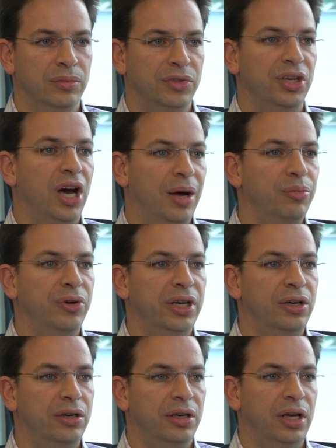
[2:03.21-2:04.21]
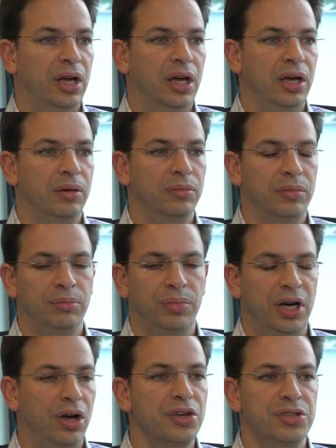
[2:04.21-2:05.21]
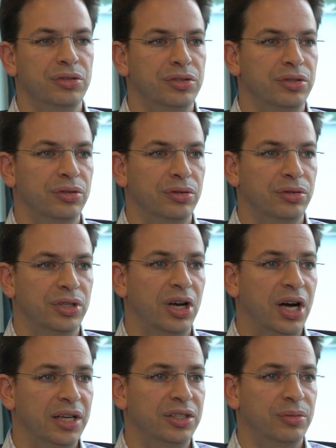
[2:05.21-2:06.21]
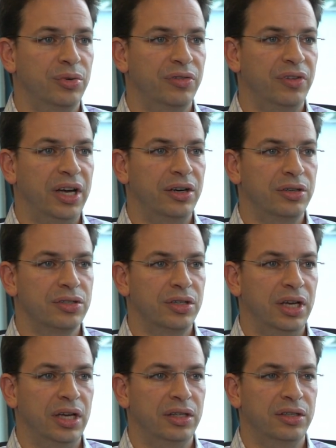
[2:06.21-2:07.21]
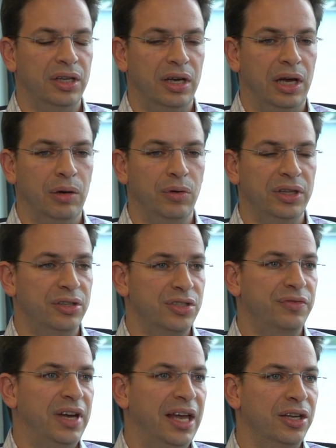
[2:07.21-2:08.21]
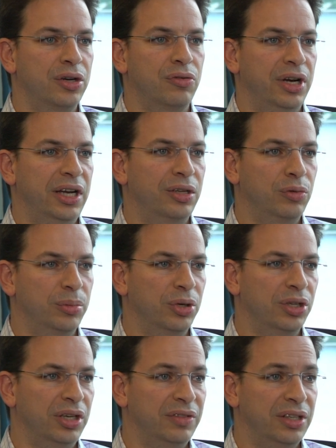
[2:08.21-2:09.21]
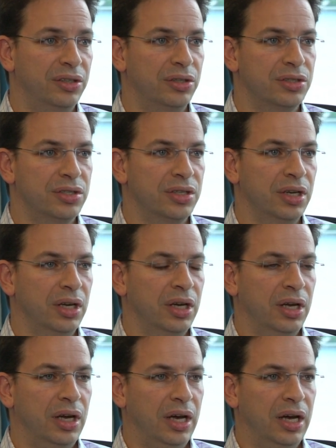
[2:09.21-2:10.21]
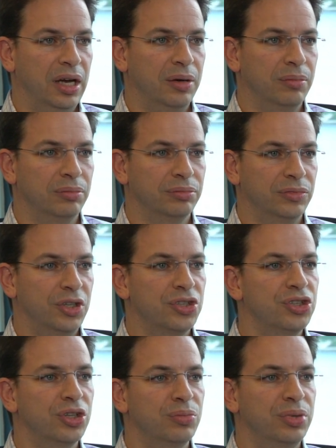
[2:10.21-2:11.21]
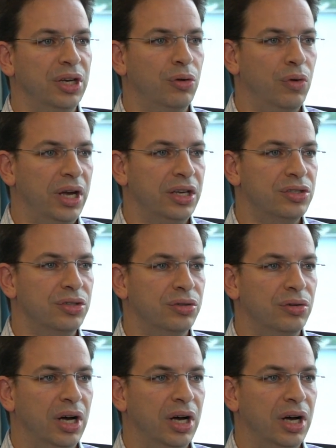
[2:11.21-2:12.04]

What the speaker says: the operator, but also to the content providers. Right. And when there's value created, we believe that there should be a way to